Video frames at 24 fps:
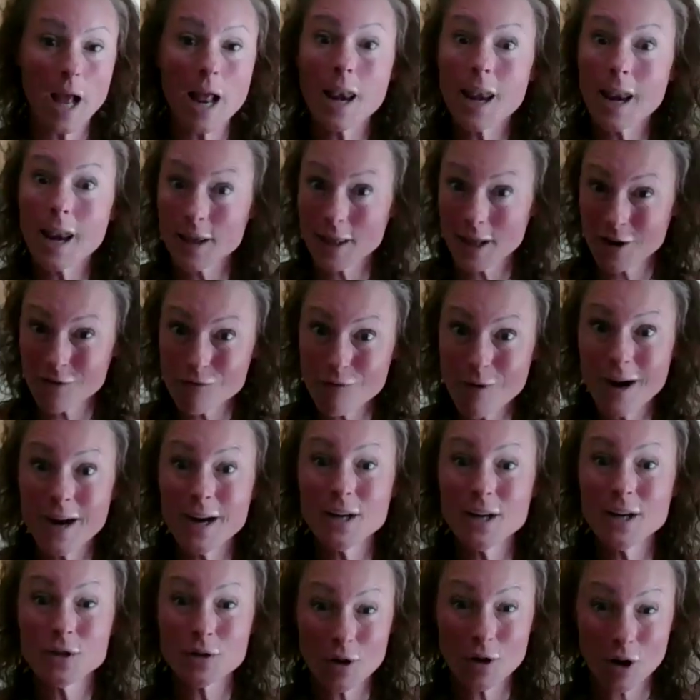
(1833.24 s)
Let that
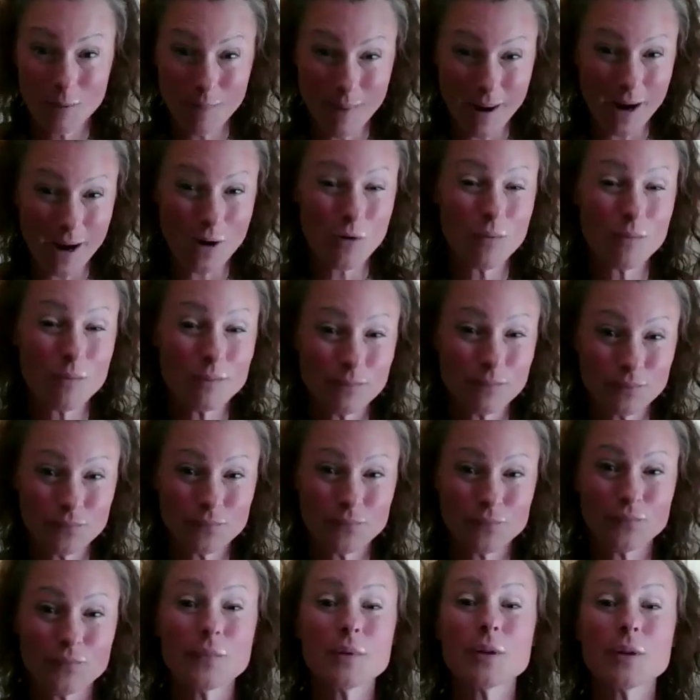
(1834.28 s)
rage come out
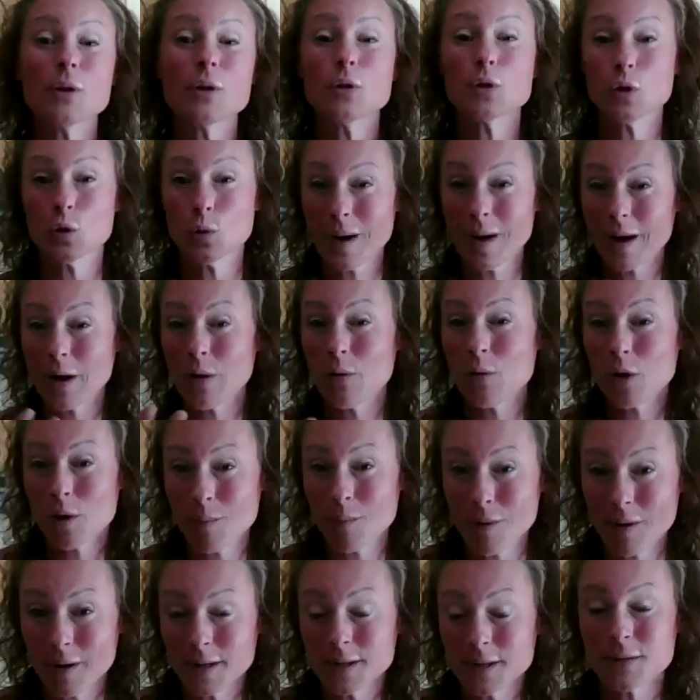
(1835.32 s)
to
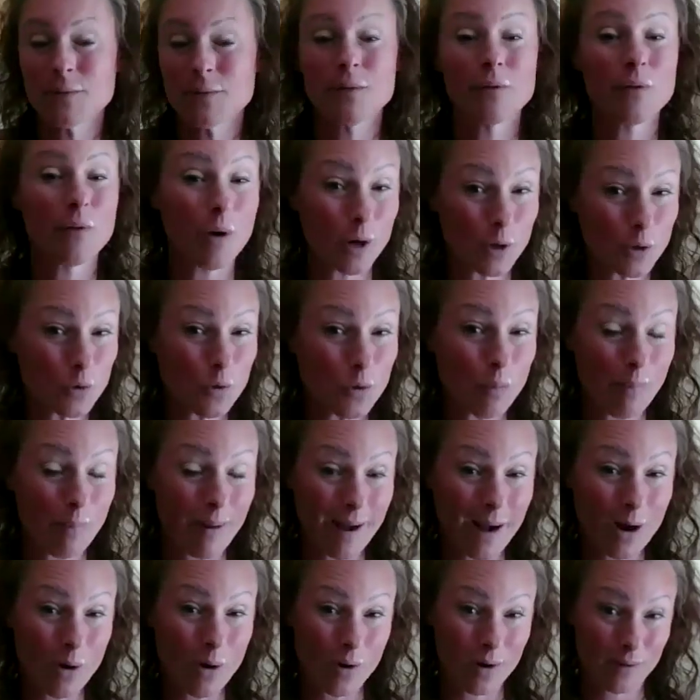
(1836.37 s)
alchemize and find your
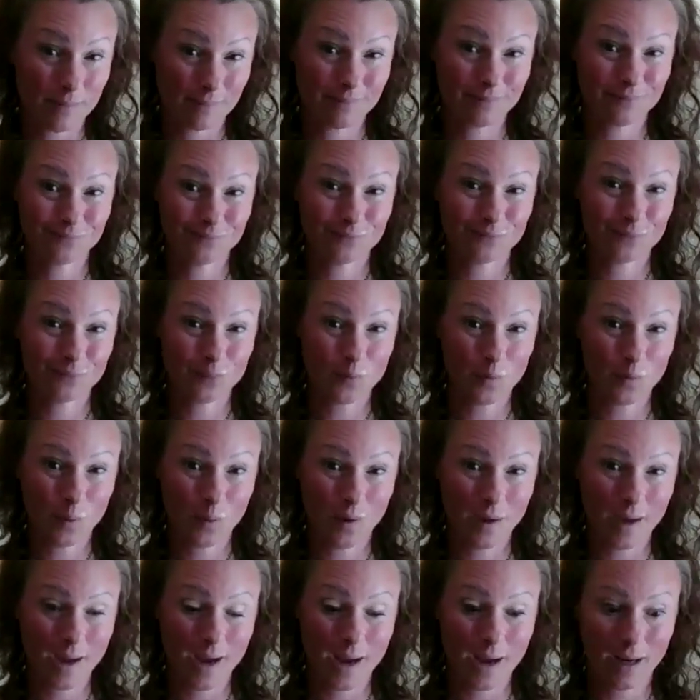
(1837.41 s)
power,
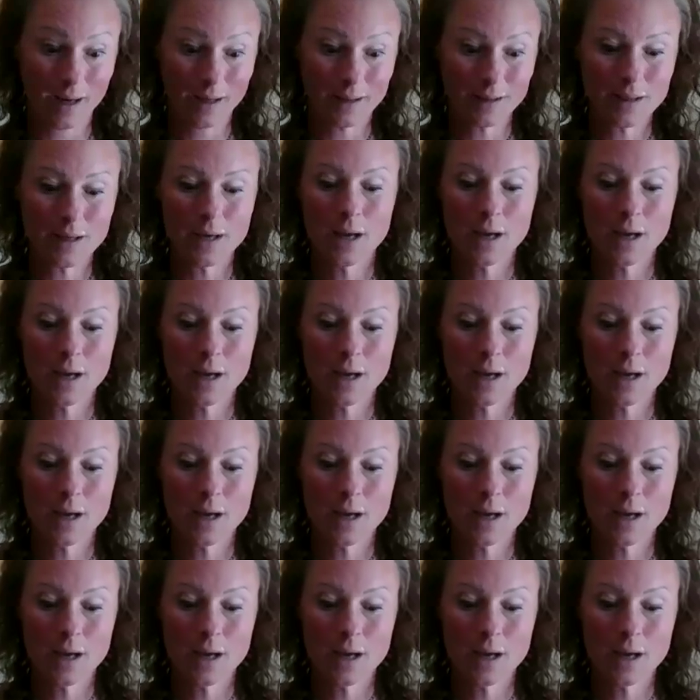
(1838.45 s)
okay?